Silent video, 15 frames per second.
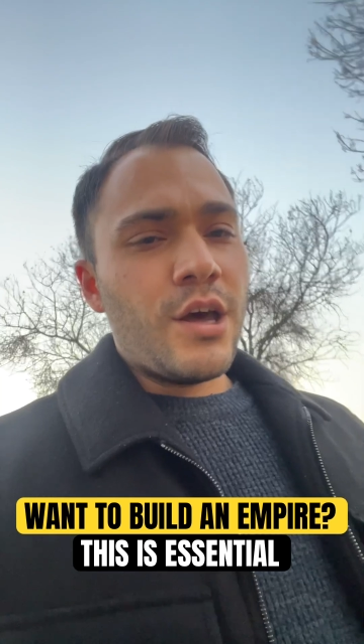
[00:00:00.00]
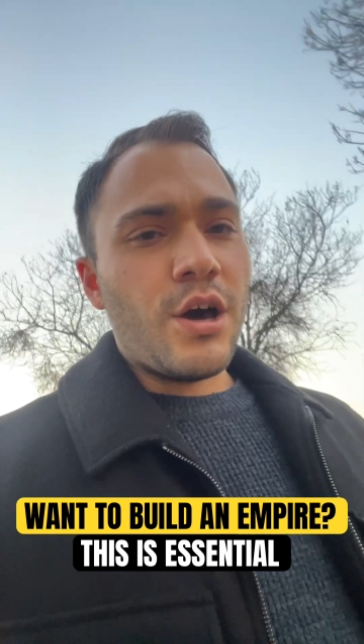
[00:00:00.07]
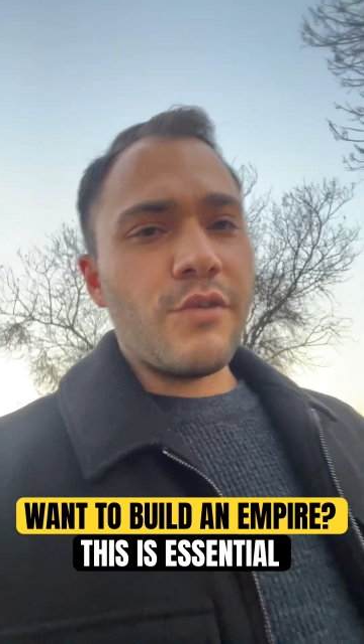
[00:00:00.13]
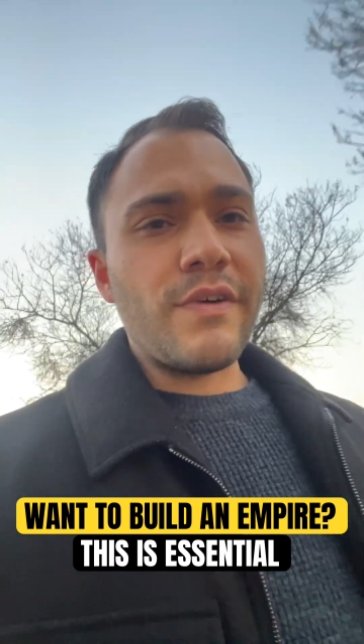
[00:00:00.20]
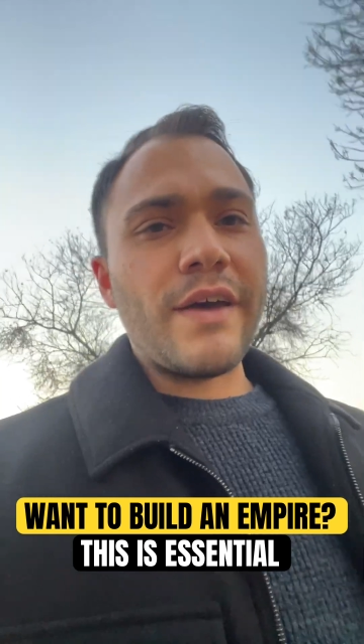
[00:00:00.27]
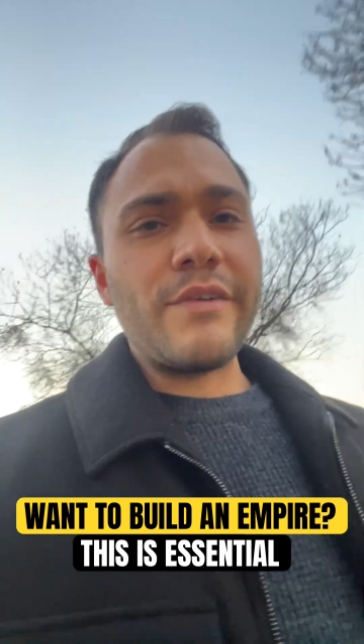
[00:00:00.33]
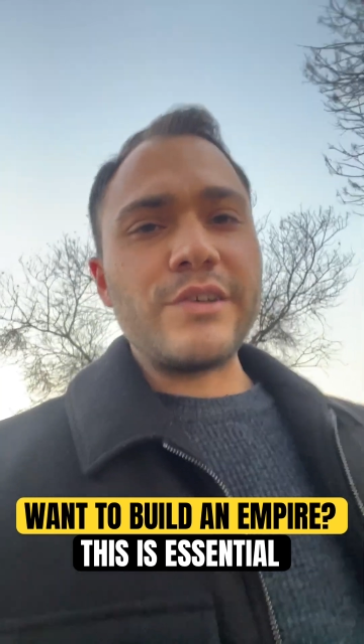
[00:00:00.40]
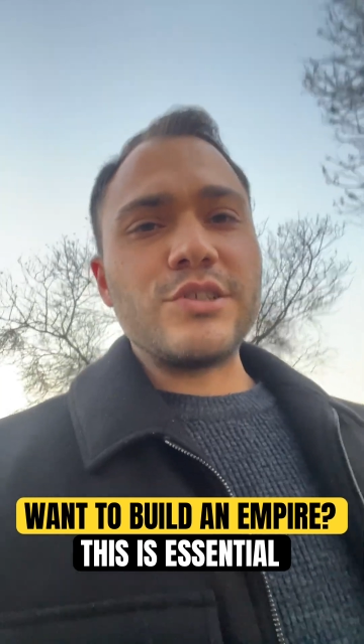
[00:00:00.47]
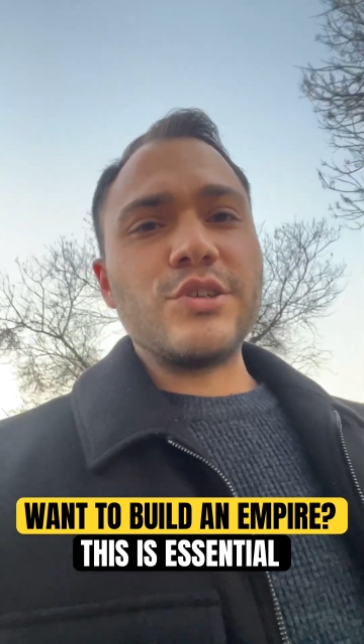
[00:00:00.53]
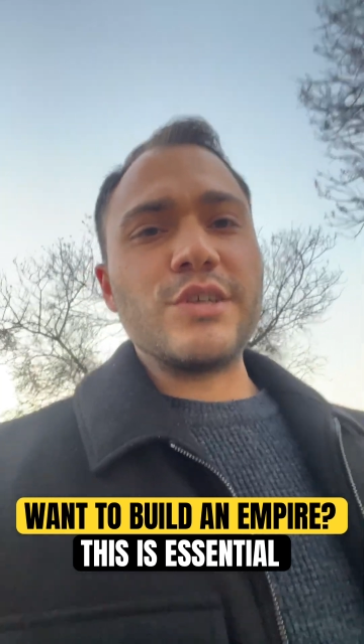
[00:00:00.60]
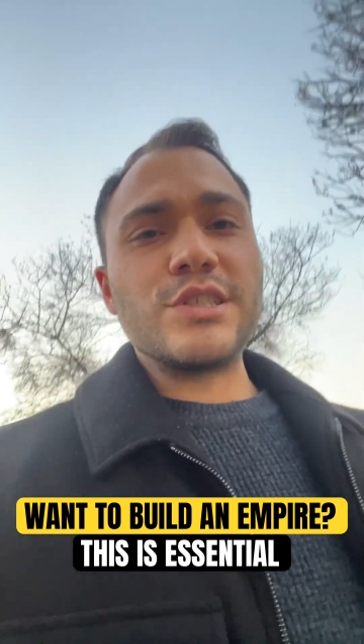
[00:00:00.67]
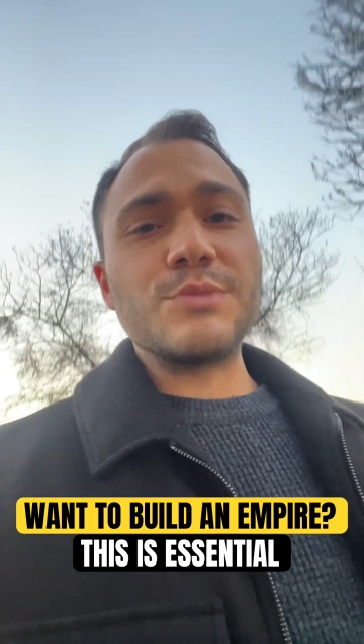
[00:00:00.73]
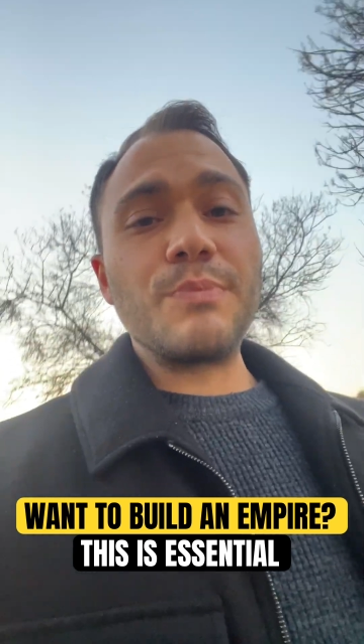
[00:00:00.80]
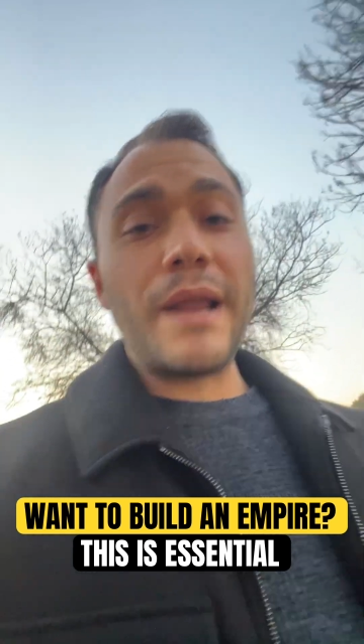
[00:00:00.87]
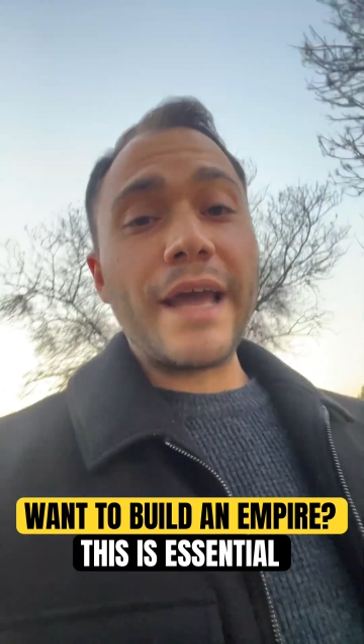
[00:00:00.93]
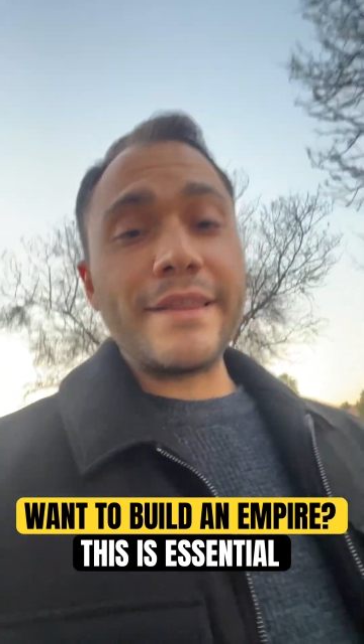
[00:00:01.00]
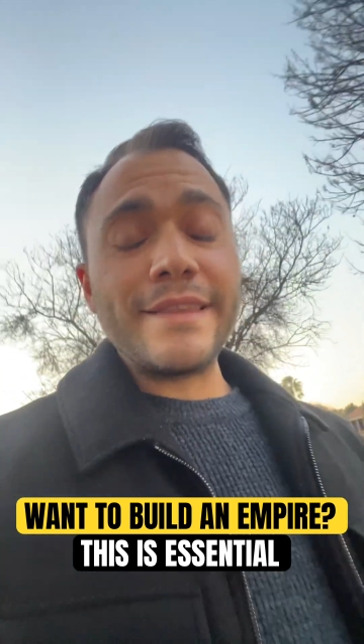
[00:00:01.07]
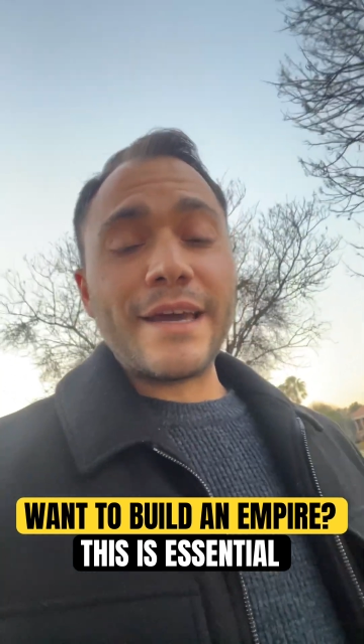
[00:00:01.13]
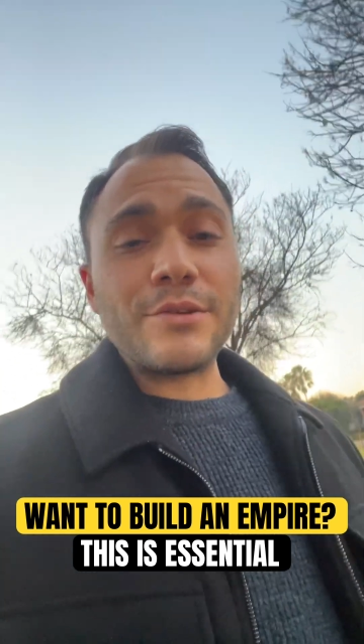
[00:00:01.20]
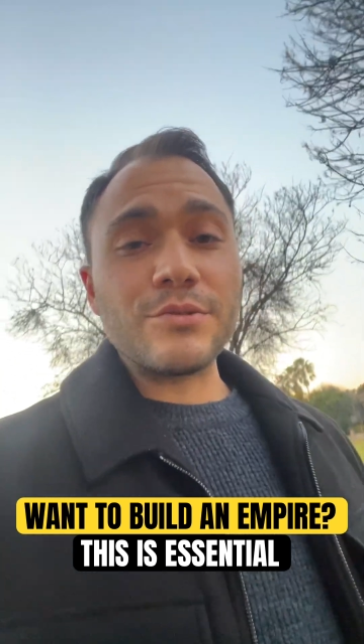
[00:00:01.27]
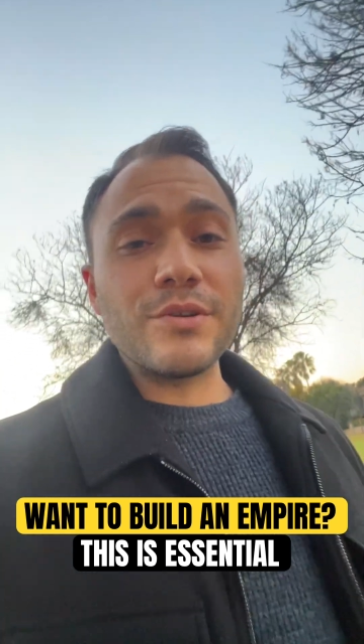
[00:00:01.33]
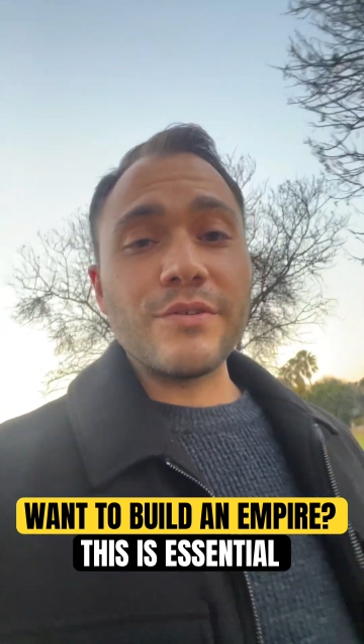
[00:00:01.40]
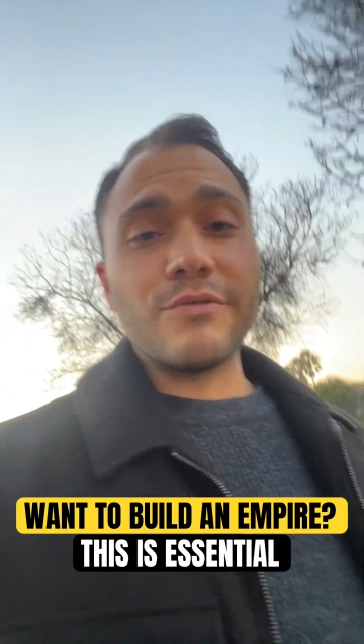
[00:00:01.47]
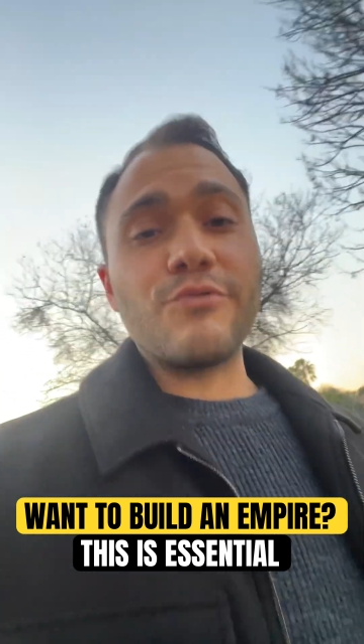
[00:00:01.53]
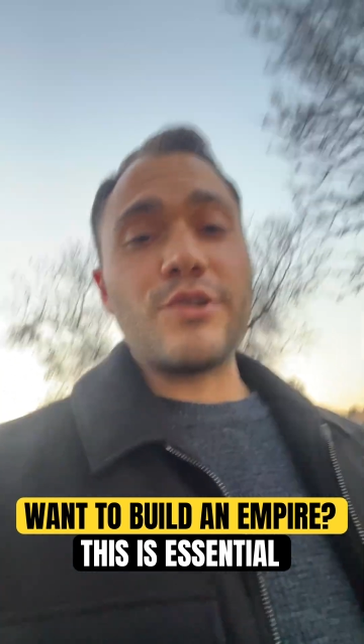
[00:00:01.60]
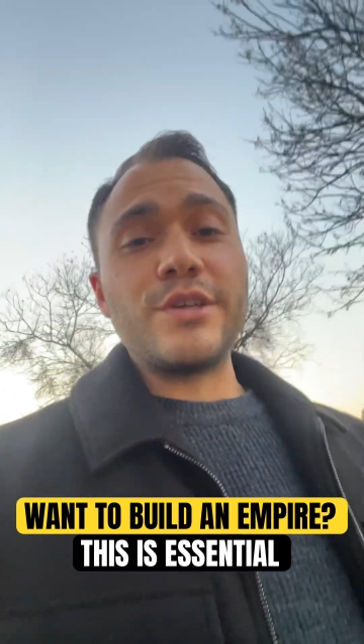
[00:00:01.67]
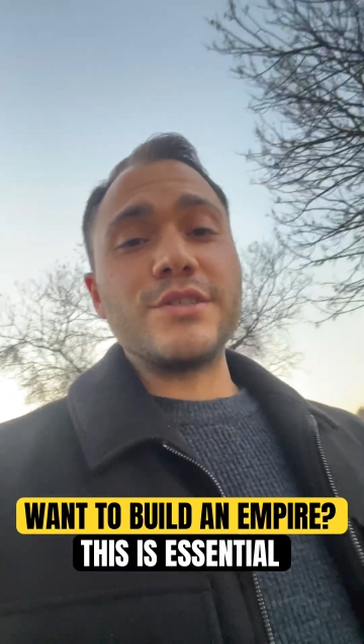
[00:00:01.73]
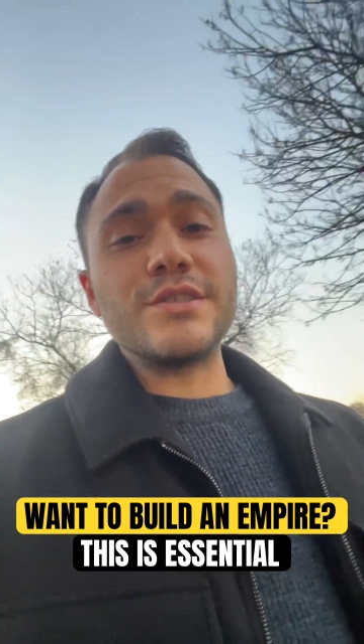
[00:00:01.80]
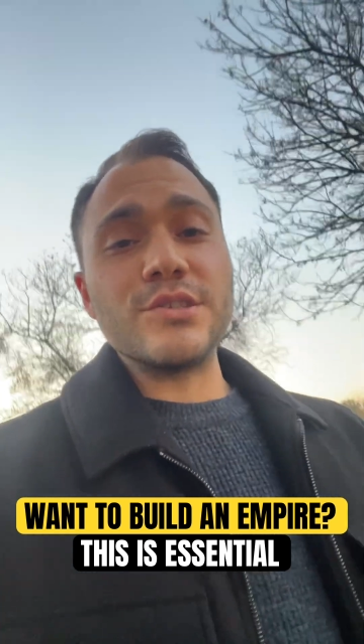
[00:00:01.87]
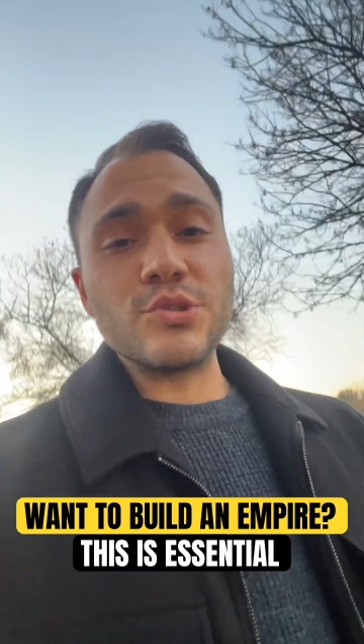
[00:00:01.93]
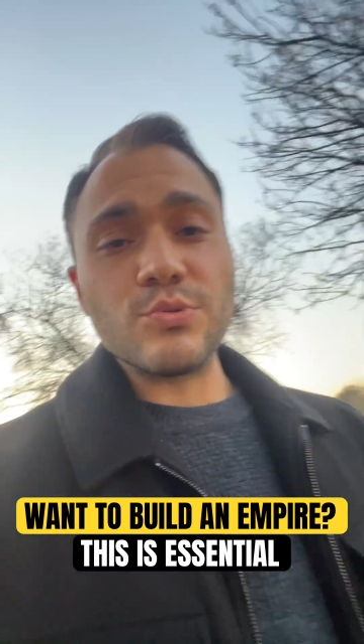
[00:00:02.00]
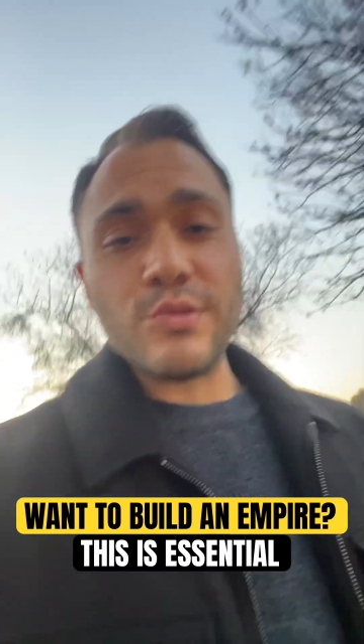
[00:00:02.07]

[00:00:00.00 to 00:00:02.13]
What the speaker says: of having to explain that, for instance,